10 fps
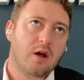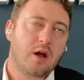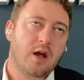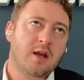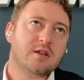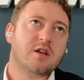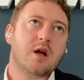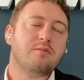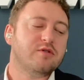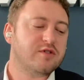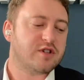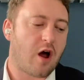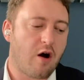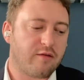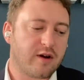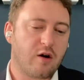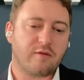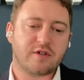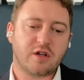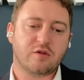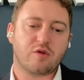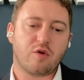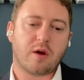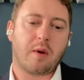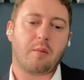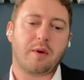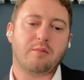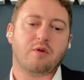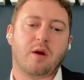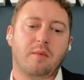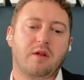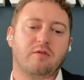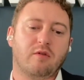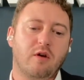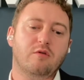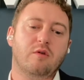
in terms of staffing, obviously you're talking about people coming through,